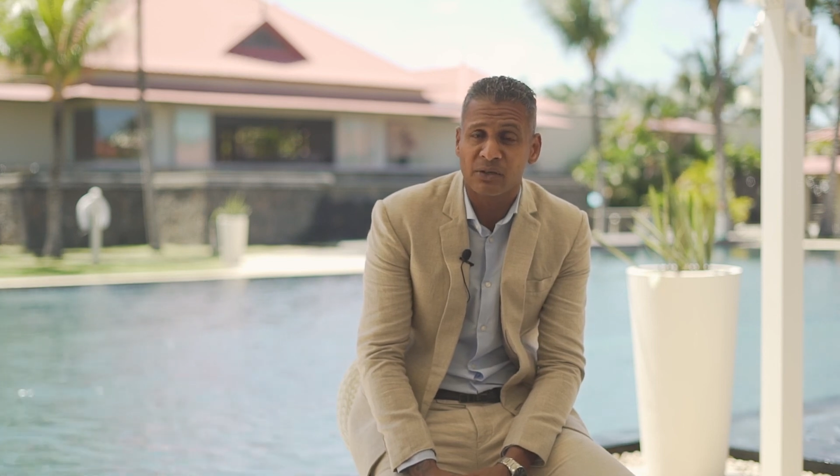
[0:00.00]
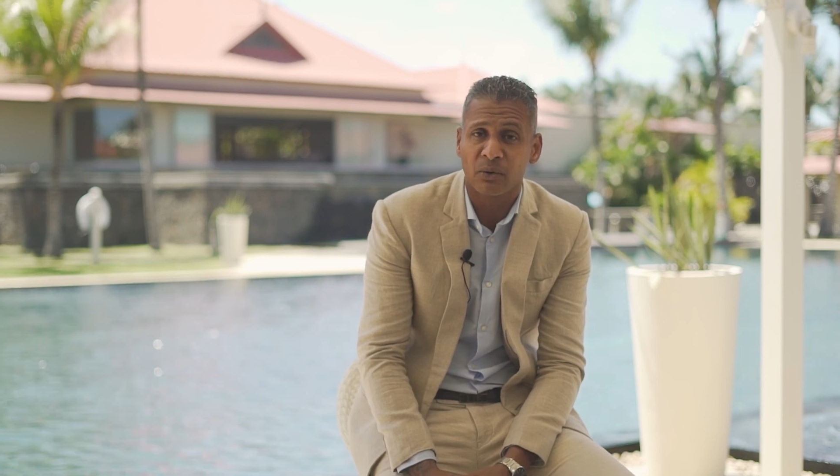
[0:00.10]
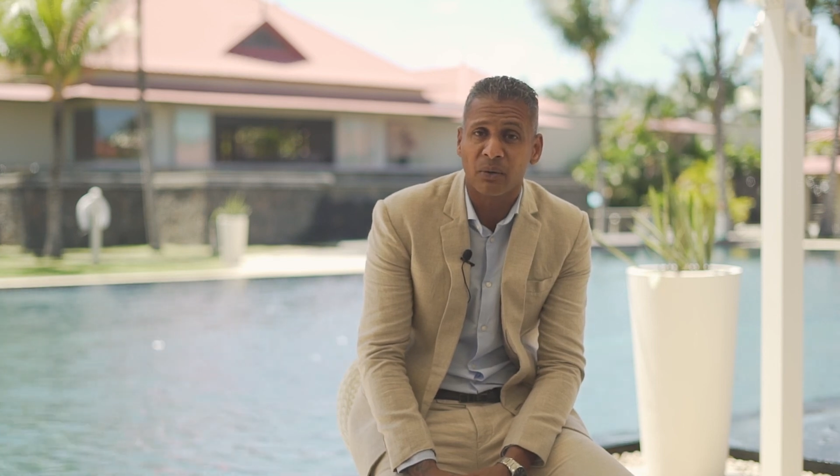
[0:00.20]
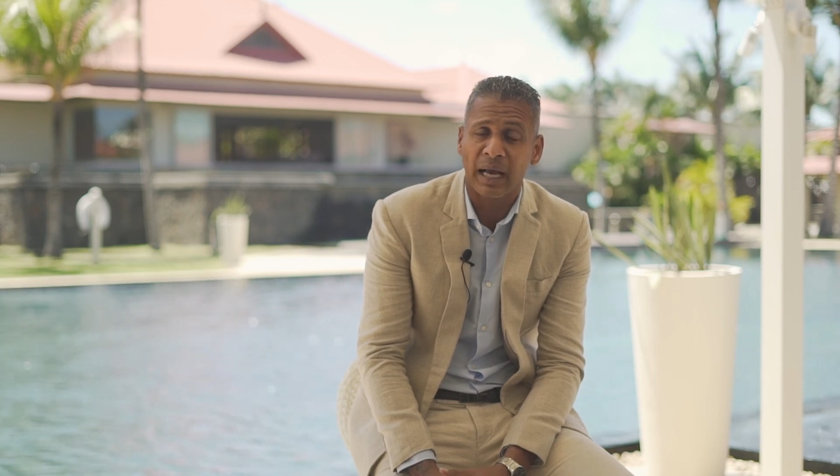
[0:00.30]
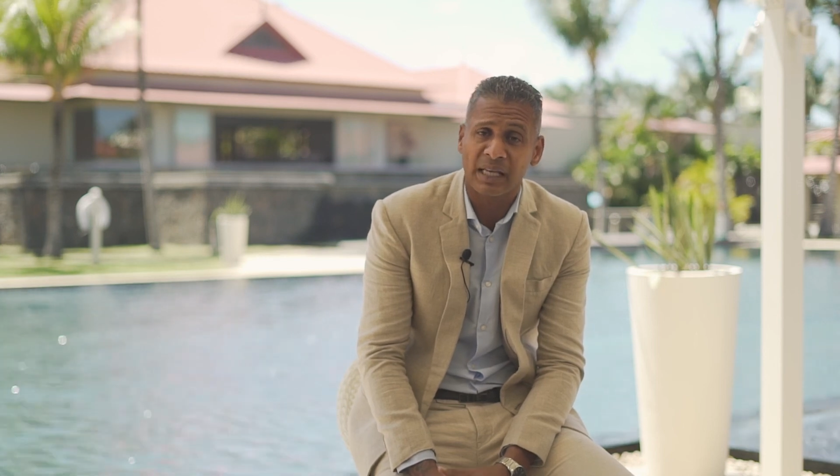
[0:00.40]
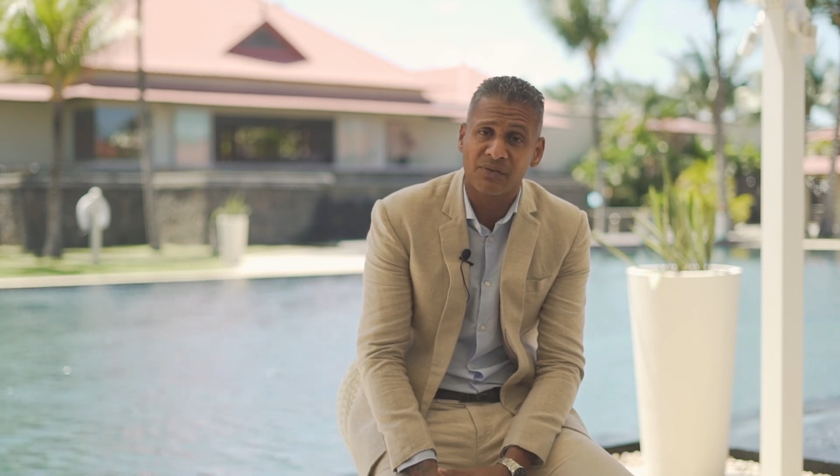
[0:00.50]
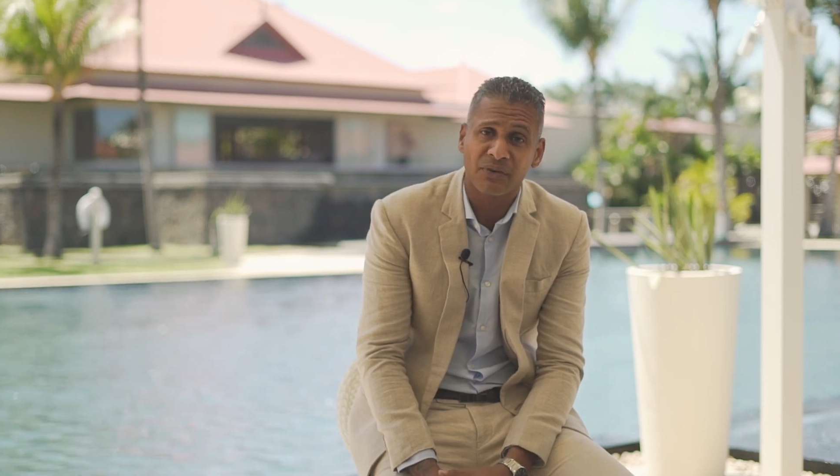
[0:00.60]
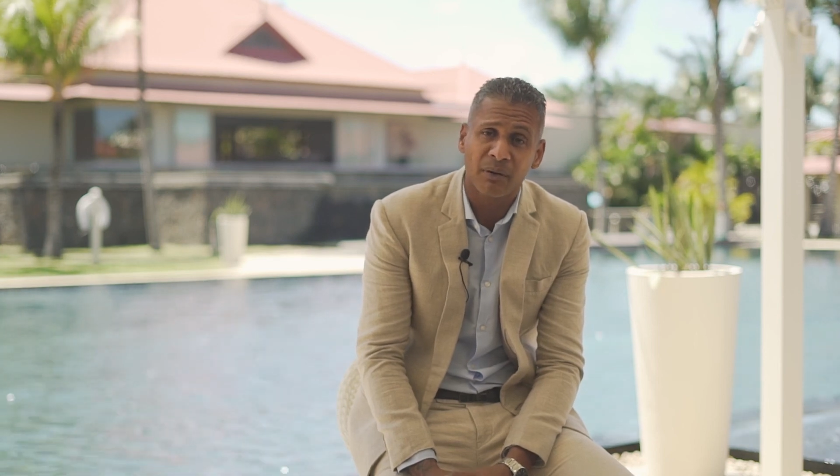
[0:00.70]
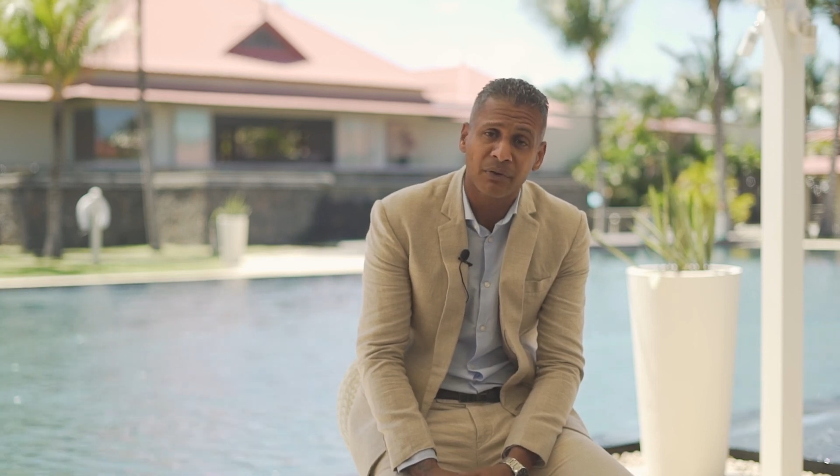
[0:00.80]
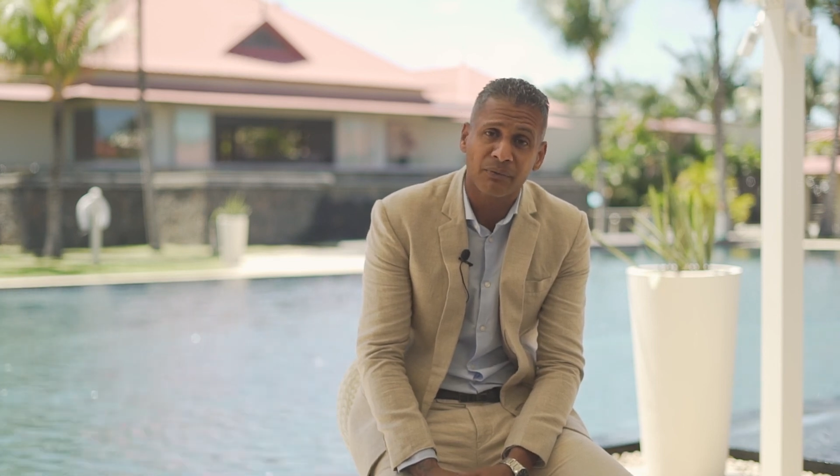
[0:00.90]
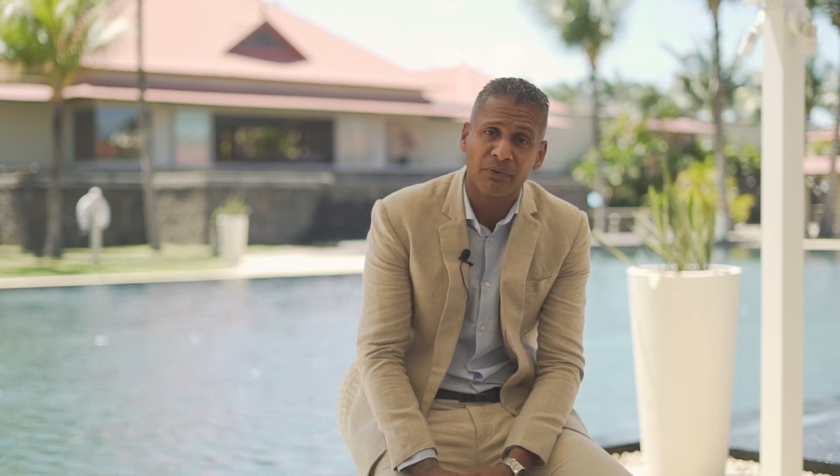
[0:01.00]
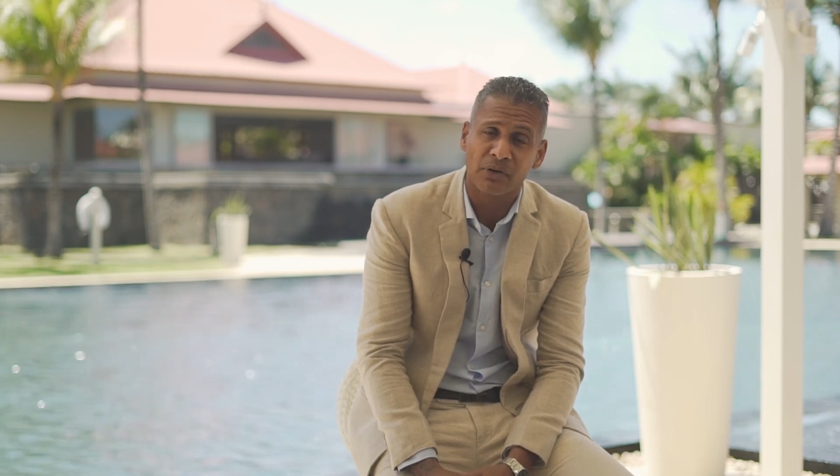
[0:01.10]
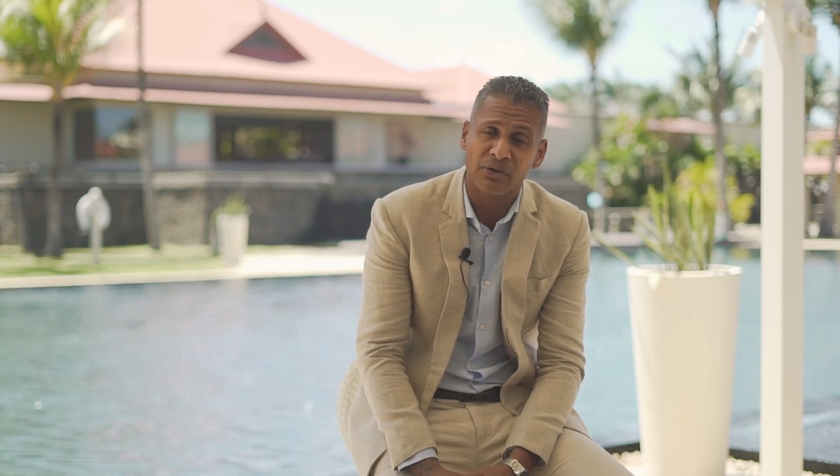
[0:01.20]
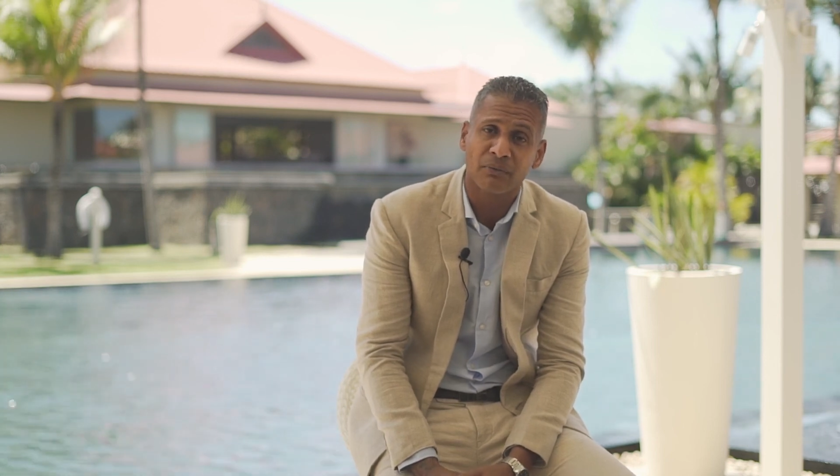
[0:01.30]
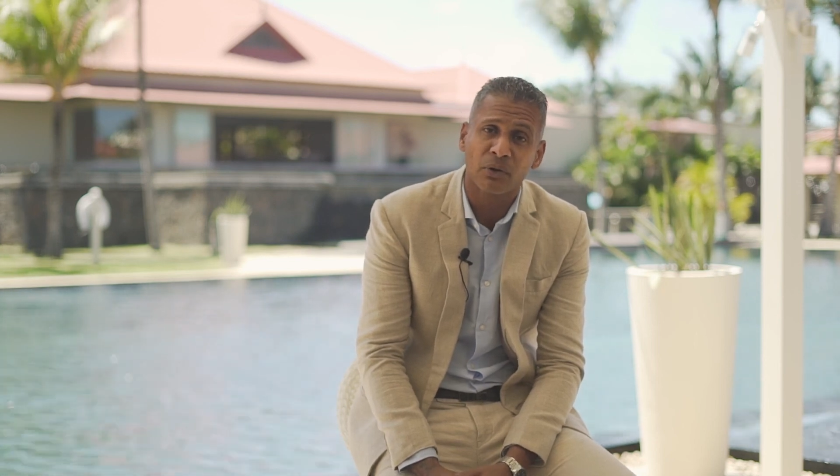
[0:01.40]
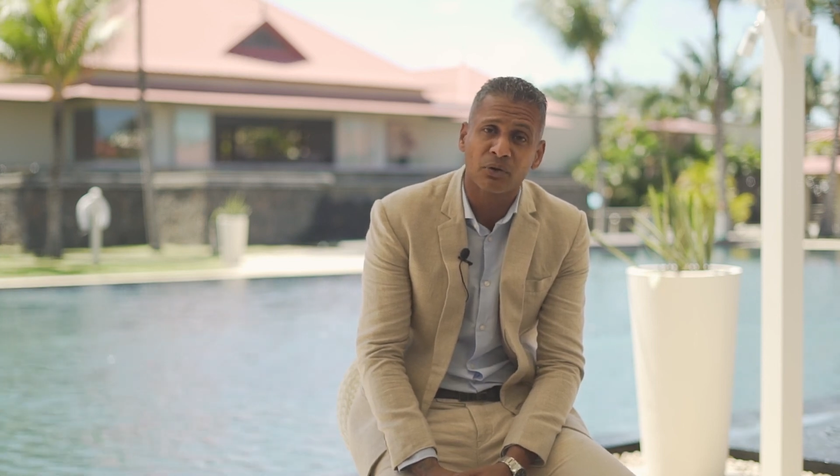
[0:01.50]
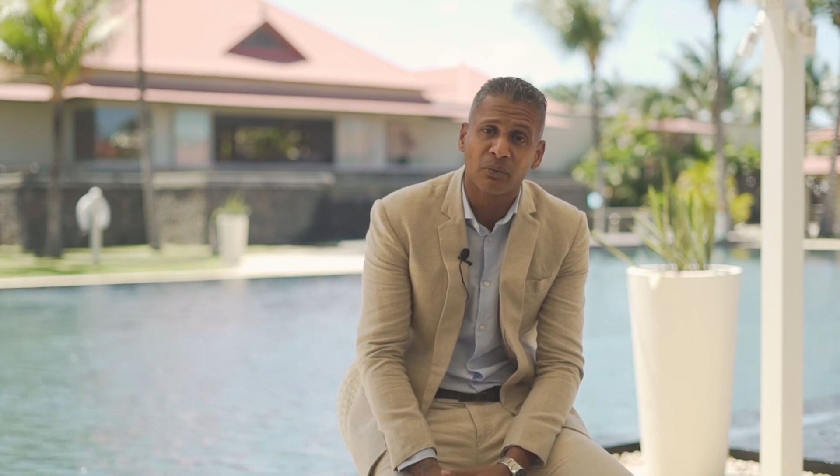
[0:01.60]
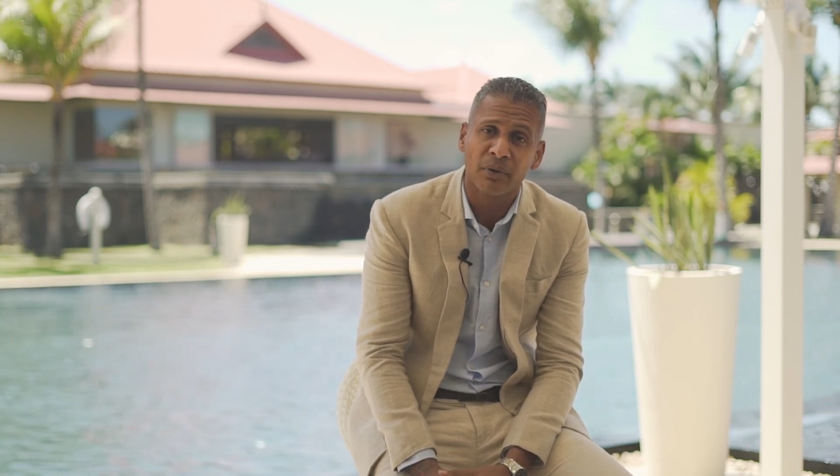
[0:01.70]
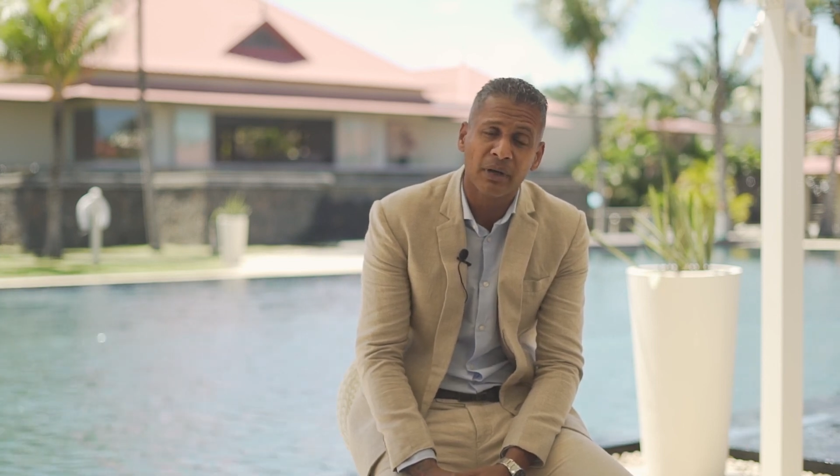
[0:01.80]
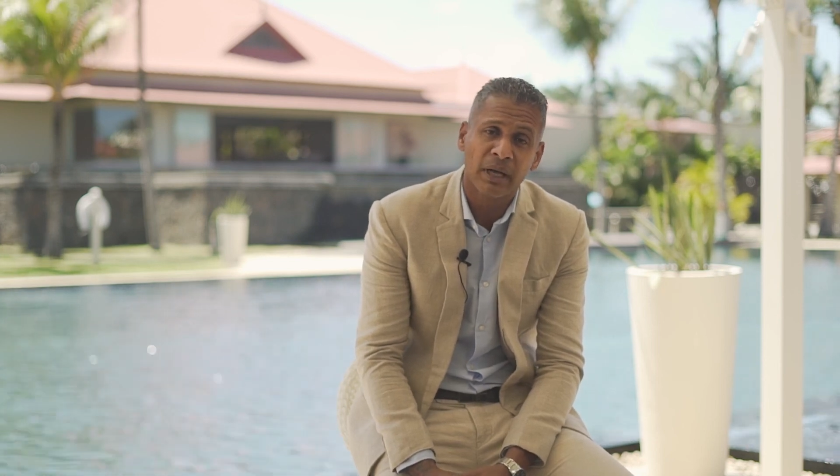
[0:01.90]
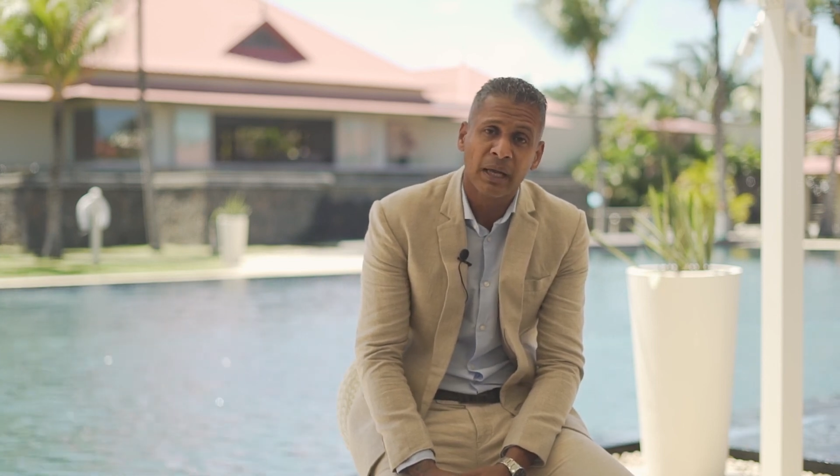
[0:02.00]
So as from the 1st of October,